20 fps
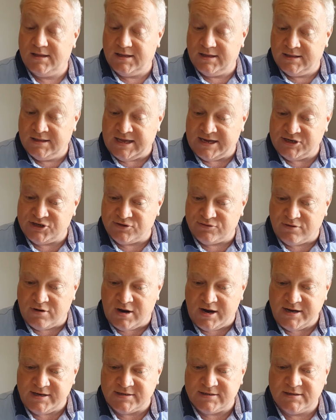That's all
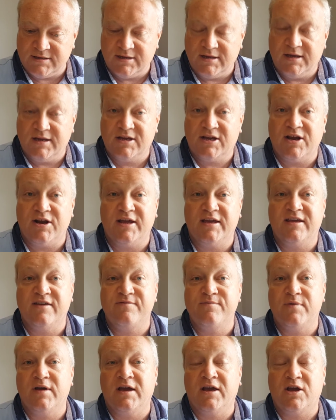right. Can I give
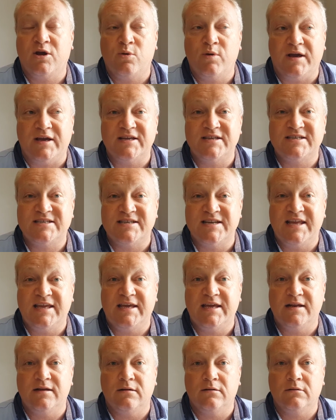them a quick
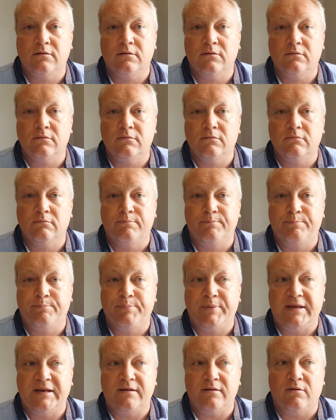sneaky little
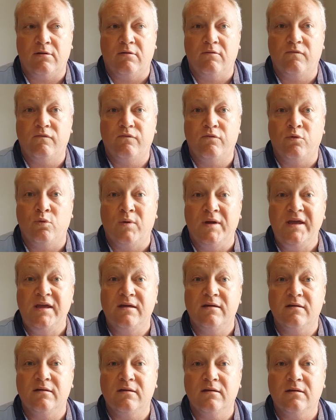bit of the
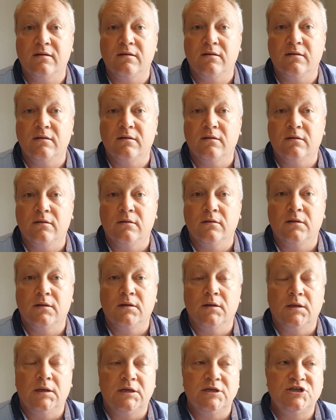week? Of course you may.
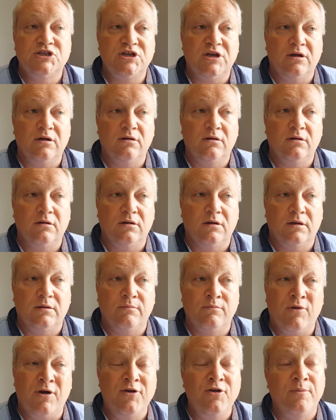So it
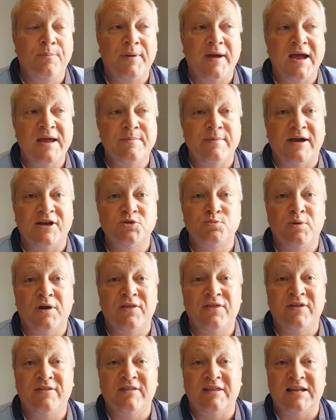might not pay much, but I
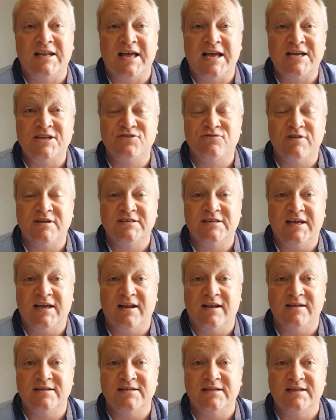think the last race at
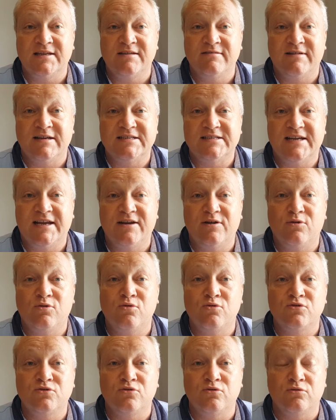Ellerslie, race eight, a
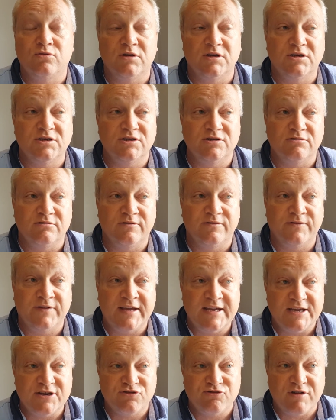horse called
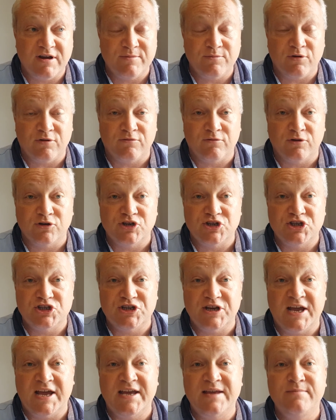Terrifique, trained by Roger
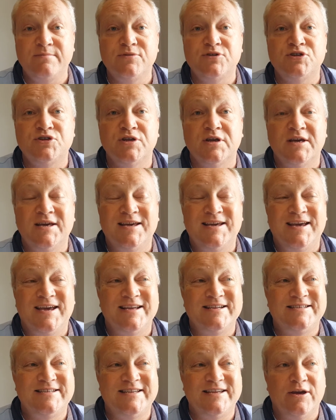James,
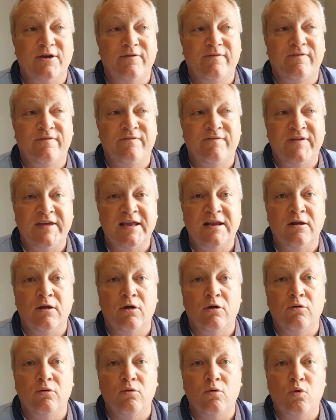a
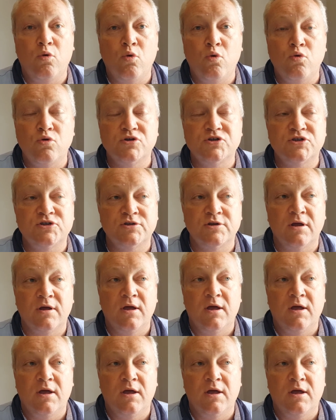Filo horse.